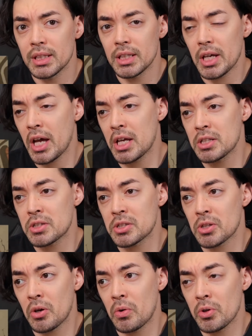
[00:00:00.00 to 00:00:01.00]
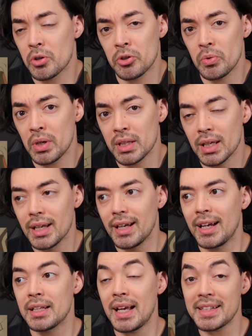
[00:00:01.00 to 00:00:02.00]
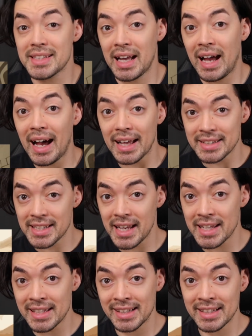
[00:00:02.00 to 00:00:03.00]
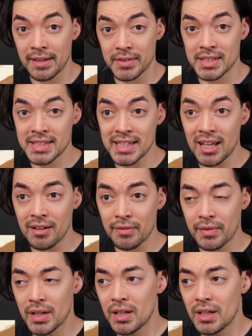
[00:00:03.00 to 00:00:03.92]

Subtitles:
And so you're doing, and that's a hot take in and of itself.